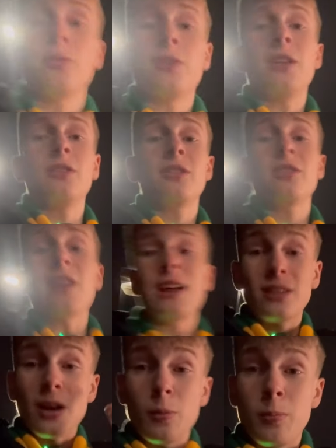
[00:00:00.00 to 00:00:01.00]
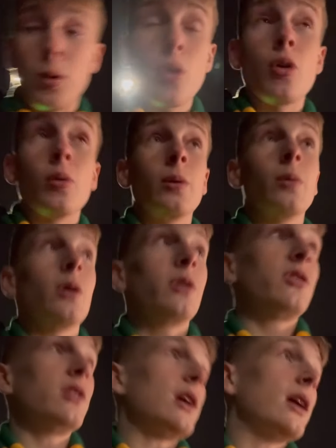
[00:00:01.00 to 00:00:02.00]
fans. That's how poor we were
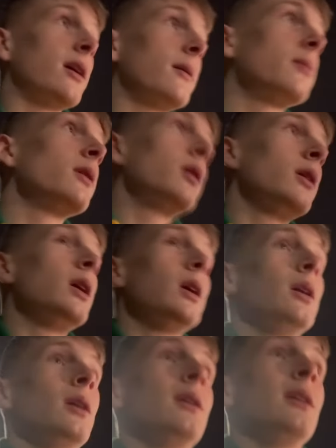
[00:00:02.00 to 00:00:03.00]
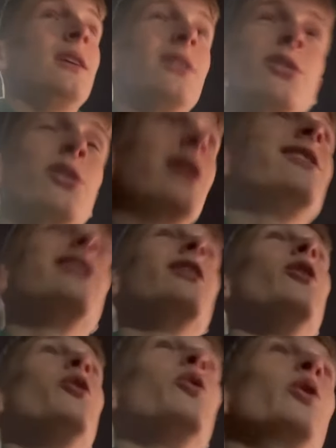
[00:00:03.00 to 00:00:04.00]
tonight. It's freezing
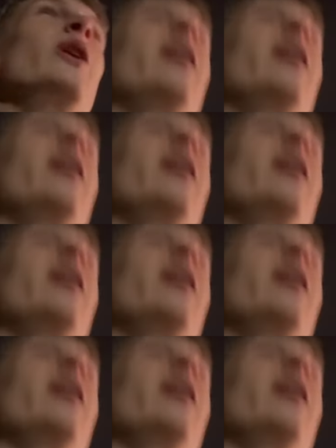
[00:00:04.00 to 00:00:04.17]
cold.